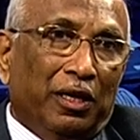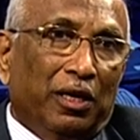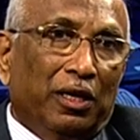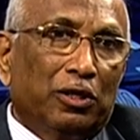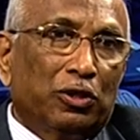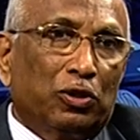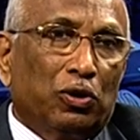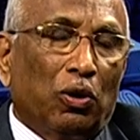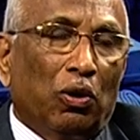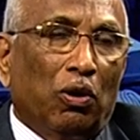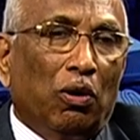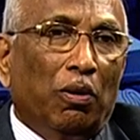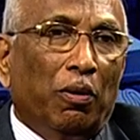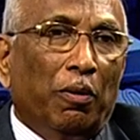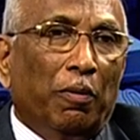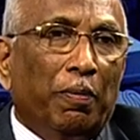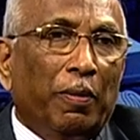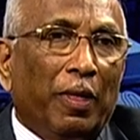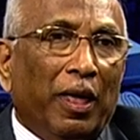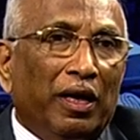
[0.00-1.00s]
So,
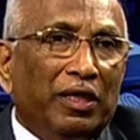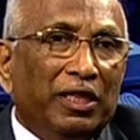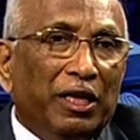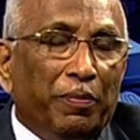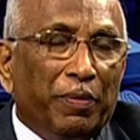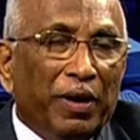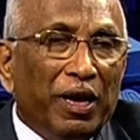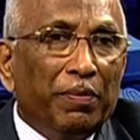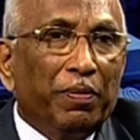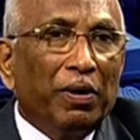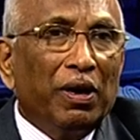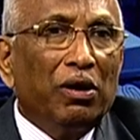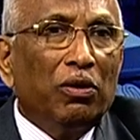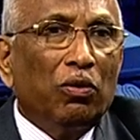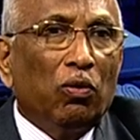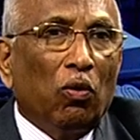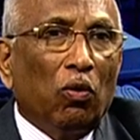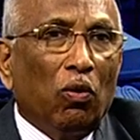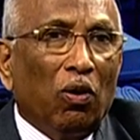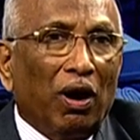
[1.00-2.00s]
the people
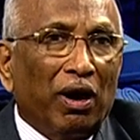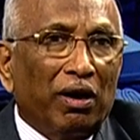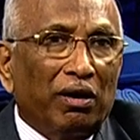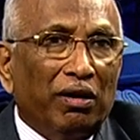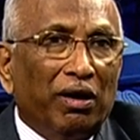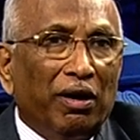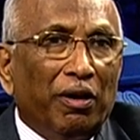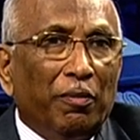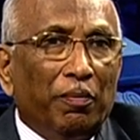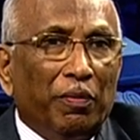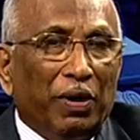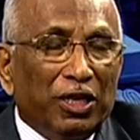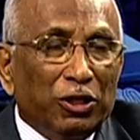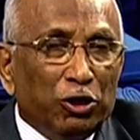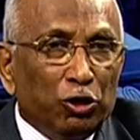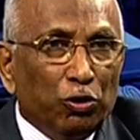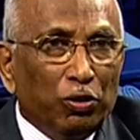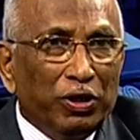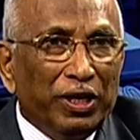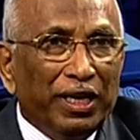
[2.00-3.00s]
who are
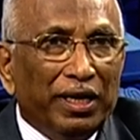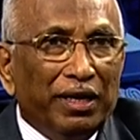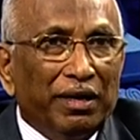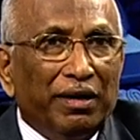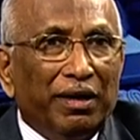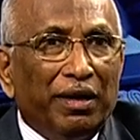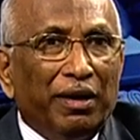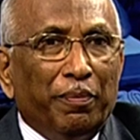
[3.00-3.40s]
pursuing